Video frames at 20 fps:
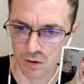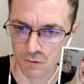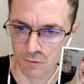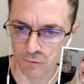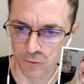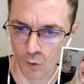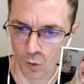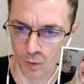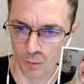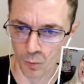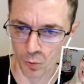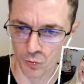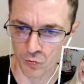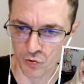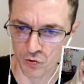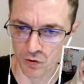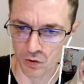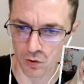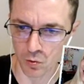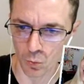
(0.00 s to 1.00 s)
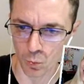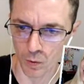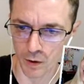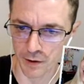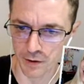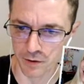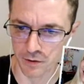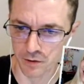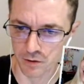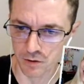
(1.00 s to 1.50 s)
far more
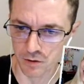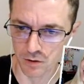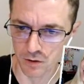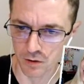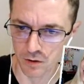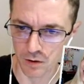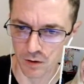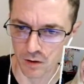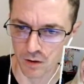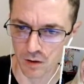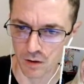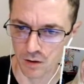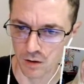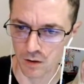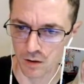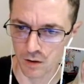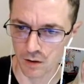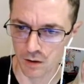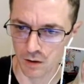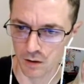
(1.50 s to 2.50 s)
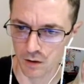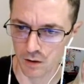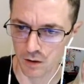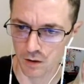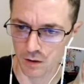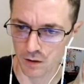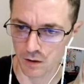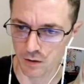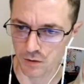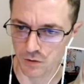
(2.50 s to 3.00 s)
silhouetted.
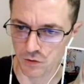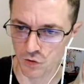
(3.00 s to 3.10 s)
and